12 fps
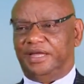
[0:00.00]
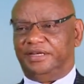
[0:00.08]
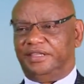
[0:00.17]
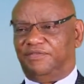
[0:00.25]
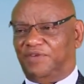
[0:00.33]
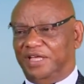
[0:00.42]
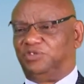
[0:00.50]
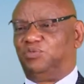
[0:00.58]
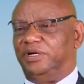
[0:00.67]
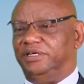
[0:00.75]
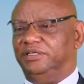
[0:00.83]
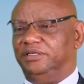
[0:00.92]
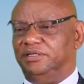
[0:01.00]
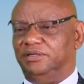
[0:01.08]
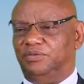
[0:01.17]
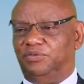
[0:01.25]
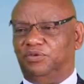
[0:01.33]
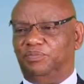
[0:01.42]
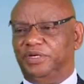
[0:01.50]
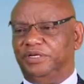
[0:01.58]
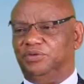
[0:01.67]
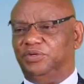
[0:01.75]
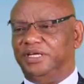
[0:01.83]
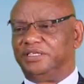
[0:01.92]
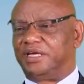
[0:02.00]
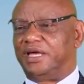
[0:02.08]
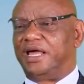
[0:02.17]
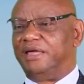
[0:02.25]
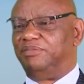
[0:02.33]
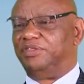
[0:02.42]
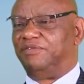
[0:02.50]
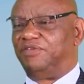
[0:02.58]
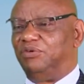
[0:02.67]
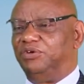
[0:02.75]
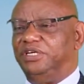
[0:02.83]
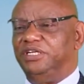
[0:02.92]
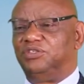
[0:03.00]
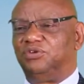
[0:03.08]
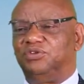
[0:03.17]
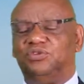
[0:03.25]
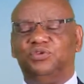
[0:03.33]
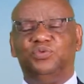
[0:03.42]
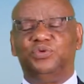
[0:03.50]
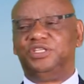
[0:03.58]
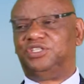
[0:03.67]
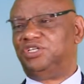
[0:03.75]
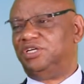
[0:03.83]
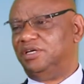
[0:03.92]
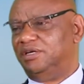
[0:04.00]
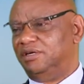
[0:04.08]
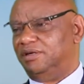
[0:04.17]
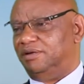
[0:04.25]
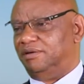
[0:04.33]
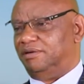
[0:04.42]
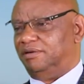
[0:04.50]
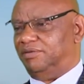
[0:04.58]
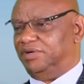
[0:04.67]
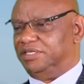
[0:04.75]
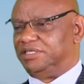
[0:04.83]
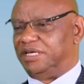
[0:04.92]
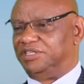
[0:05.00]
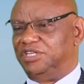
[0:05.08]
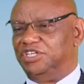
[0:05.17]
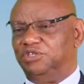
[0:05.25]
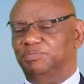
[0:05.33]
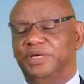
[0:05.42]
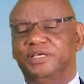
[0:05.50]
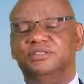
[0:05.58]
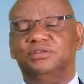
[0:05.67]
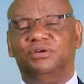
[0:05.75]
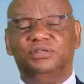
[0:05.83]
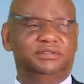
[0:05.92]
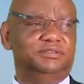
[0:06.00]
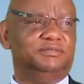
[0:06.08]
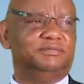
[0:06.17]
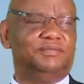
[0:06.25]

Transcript: And the first one will be to describe the foundations on which research is based on.